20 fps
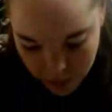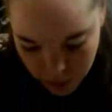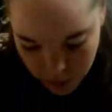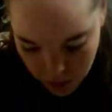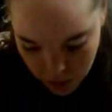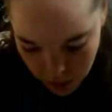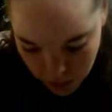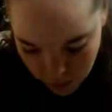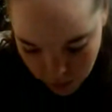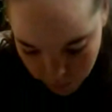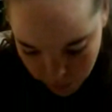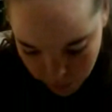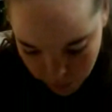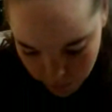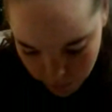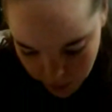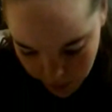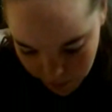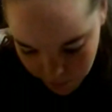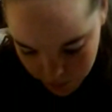he said
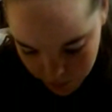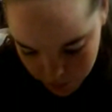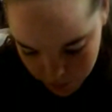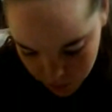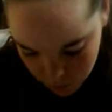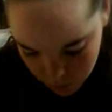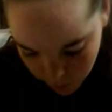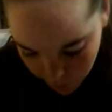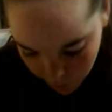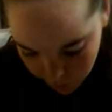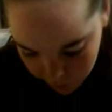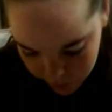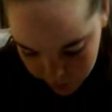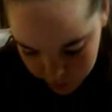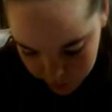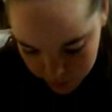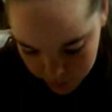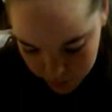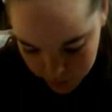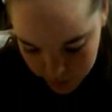for behaving
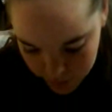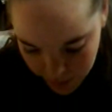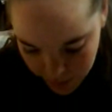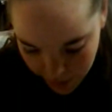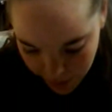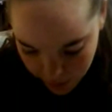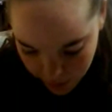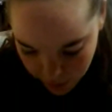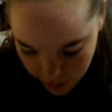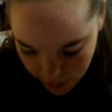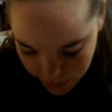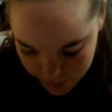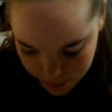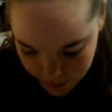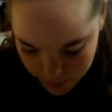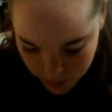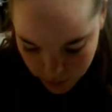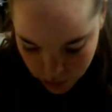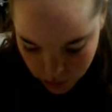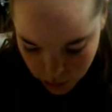so well is
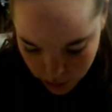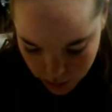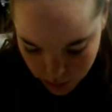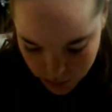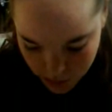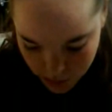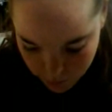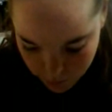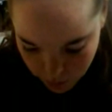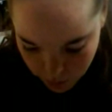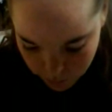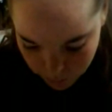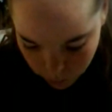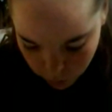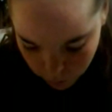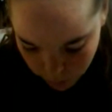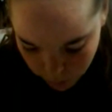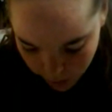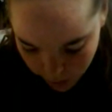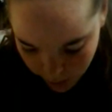that us teachers
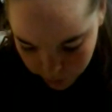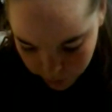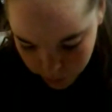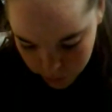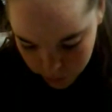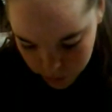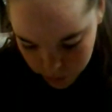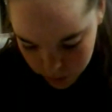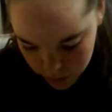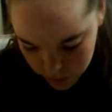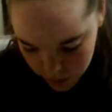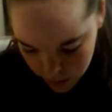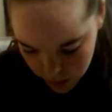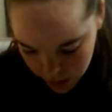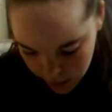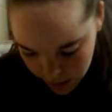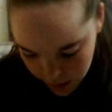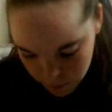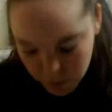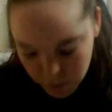need to be role
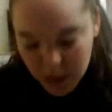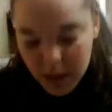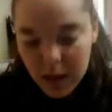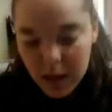models